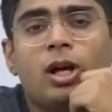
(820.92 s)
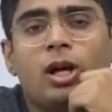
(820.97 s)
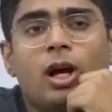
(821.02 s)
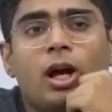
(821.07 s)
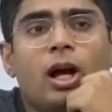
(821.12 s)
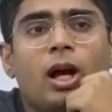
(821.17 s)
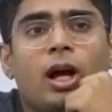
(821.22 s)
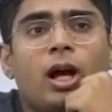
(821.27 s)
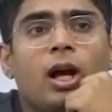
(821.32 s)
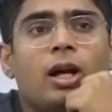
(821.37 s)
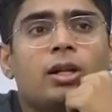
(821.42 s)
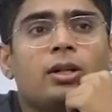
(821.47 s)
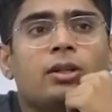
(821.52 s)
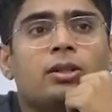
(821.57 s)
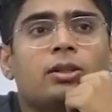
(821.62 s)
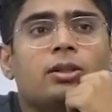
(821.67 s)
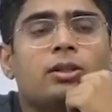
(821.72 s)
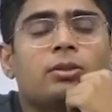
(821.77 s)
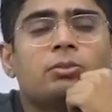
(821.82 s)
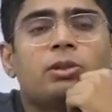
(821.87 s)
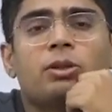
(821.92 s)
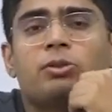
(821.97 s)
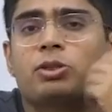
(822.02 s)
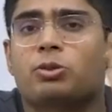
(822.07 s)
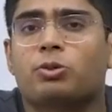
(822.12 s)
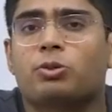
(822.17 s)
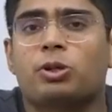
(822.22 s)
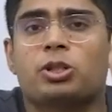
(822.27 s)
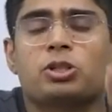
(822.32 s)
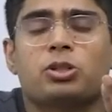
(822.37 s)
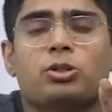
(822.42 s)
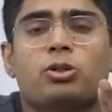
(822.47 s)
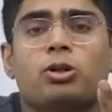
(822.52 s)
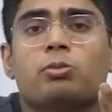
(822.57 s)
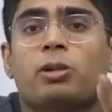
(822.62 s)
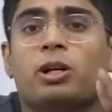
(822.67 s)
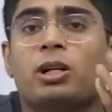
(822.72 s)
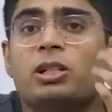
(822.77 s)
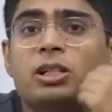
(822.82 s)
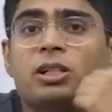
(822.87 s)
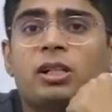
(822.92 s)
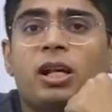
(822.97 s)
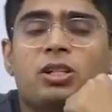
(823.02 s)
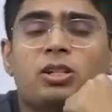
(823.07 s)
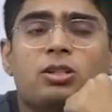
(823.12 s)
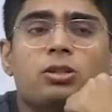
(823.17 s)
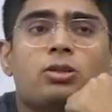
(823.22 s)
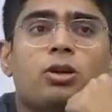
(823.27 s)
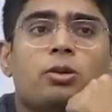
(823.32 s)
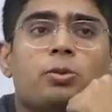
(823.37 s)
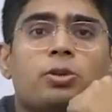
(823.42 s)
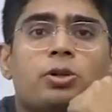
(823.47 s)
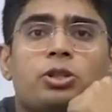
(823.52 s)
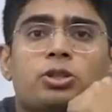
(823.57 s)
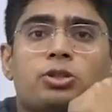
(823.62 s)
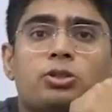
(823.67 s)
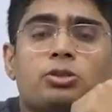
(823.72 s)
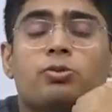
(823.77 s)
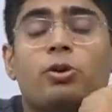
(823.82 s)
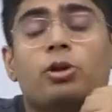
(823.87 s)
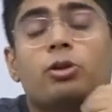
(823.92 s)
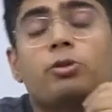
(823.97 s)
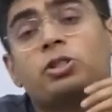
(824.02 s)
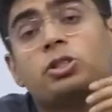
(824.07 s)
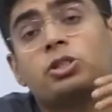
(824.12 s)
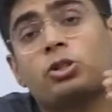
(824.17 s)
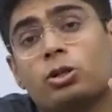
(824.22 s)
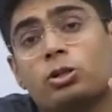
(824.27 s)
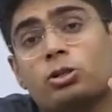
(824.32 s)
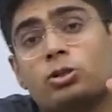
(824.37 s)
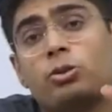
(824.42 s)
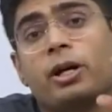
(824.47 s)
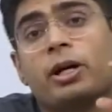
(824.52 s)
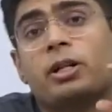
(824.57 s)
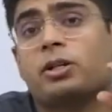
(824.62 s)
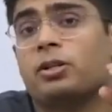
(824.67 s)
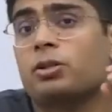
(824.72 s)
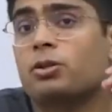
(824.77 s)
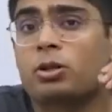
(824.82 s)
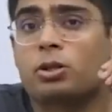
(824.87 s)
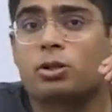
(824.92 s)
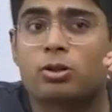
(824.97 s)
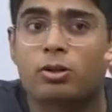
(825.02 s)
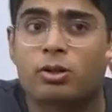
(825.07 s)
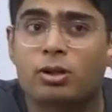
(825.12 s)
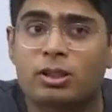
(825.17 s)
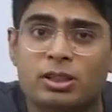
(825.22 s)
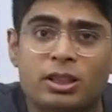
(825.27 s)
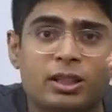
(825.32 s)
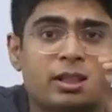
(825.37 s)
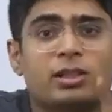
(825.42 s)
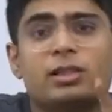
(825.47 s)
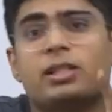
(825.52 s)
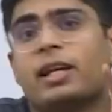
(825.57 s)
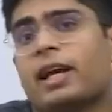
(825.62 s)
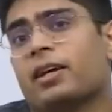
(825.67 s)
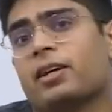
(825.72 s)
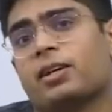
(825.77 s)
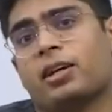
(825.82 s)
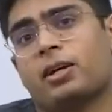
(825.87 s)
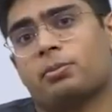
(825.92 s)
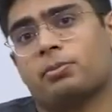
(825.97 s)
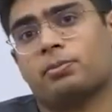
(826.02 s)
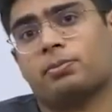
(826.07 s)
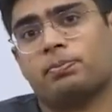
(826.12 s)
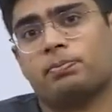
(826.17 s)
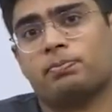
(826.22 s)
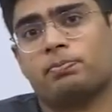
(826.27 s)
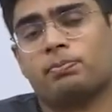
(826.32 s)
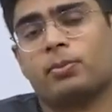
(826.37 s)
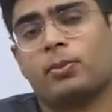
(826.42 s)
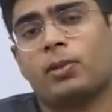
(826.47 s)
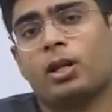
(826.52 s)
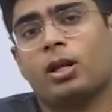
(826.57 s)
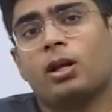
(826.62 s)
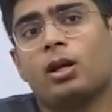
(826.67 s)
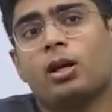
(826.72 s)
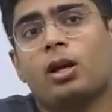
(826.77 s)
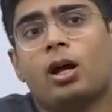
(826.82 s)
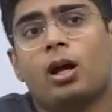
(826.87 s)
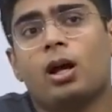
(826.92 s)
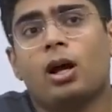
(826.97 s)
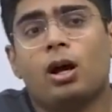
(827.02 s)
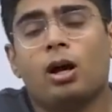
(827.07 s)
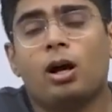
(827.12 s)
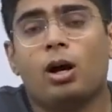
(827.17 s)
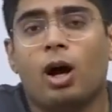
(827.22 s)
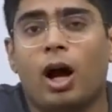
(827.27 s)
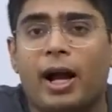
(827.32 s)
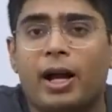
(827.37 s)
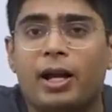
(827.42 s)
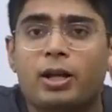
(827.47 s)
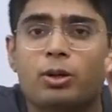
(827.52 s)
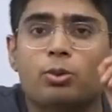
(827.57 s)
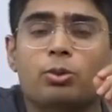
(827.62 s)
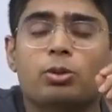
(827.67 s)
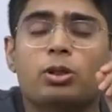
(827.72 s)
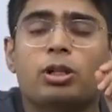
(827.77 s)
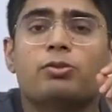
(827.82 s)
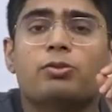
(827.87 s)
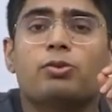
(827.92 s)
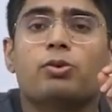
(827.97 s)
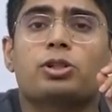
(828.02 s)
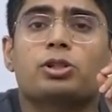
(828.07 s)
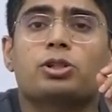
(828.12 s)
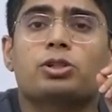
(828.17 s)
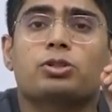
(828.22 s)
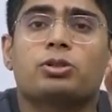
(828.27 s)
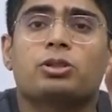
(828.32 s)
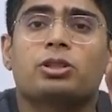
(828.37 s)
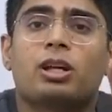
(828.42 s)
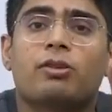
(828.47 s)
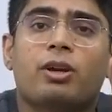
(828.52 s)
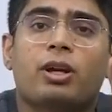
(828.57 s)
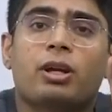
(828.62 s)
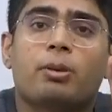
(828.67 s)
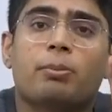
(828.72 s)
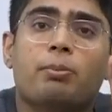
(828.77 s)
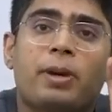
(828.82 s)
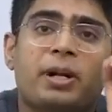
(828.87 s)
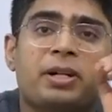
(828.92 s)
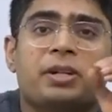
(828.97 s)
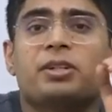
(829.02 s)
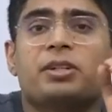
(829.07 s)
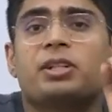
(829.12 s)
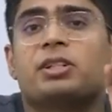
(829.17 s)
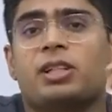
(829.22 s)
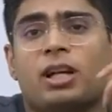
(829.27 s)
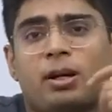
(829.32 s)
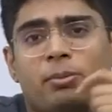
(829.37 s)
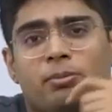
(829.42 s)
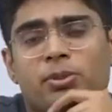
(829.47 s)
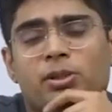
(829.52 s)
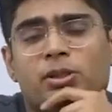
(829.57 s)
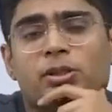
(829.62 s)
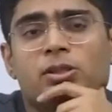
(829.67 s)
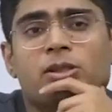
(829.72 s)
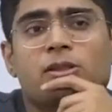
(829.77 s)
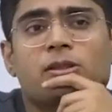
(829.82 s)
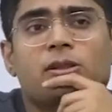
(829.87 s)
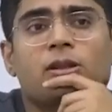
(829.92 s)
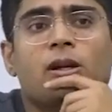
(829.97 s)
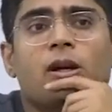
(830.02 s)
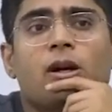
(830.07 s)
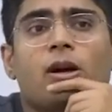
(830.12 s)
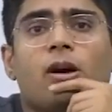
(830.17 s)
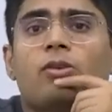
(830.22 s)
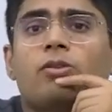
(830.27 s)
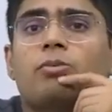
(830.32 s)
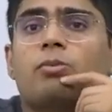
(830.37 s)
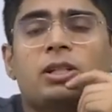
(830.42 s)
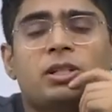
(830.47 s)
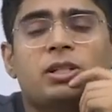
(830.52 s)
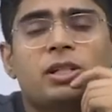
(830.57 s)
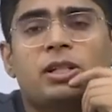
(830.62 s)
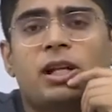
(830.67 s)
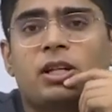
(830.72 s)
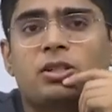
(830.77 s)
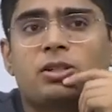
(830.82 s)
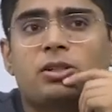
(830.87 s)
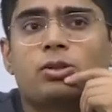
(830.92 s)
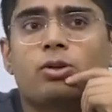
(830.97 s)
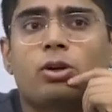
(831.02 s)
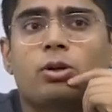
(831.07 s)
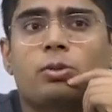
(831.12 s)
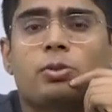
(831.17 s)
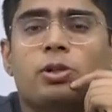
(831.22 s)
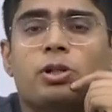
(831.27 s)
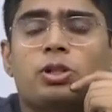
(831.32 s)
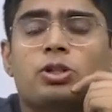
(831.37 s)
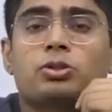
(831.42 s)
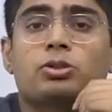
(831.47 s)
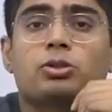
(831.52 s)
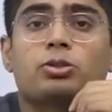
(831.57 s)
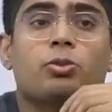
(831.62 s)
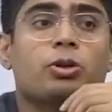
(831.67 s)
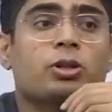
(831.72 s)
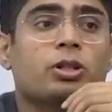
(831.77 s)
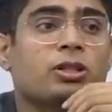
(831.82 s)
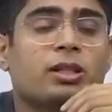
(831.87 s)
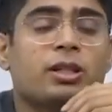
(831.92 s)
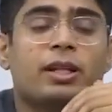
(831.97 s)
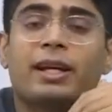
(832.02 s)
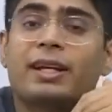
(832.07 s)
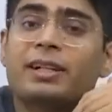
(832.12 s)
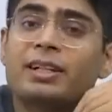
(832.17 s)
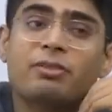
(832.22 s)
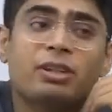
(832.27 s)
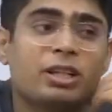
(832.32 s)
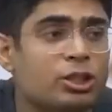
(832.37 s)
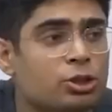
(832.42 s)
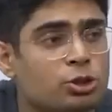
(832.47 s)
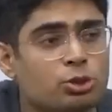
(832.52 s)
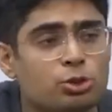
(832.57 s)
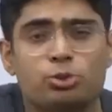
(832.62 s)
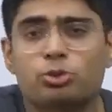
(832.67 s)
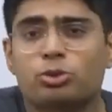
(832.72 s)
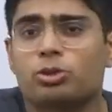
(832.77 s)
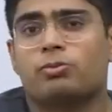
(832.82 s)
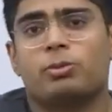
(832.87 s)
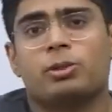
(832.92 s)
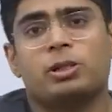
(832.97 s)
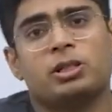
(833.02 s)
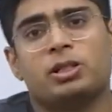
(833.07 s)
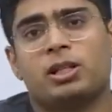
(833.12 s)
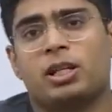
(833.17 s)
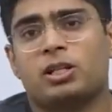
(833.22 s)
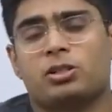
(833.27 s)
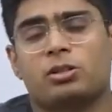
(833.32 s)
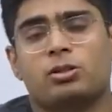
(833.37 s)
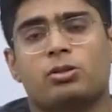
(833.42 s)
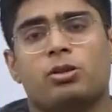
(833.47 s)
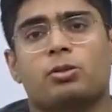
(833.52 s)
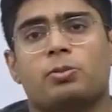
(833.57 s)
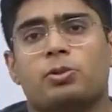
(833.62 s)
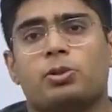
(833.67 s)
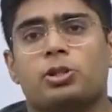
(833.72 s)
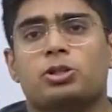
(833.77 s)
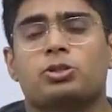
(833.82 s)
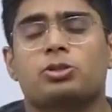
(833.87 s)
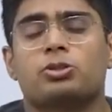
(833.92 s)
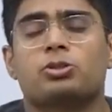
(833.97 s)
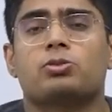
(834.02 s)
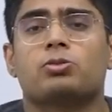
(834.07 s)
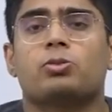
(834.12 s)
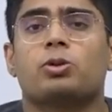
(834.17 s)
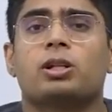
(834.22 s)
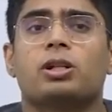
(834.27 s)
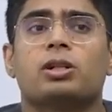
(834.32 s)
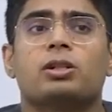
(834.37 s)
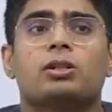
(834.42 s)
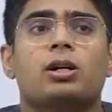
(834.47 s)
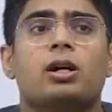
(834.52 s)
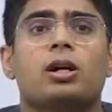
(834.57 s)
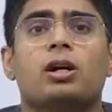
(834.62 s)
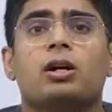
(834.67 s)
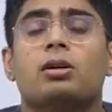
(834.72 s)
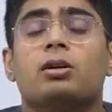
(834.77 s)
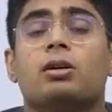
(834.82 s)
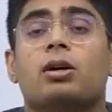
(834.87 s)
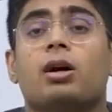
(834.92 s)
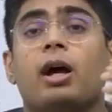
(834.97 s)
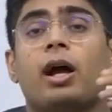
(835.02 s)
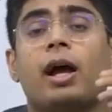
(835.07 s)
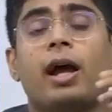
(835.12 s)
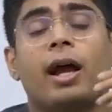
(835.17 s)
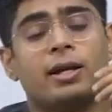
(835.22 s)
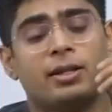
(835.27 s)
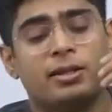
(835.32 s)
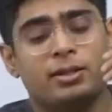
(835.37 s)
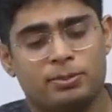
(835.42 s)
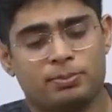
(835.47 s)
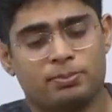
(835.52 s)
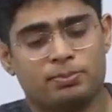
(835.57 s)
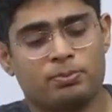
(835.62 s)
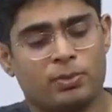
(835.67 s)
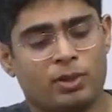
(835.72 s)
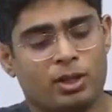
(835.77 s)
And there was a question on multinational corporations, for which also I did not draw a single diagram. I only focused on giving better examples of multinational corporations. What are the negative issues of multinational corporations? What are the,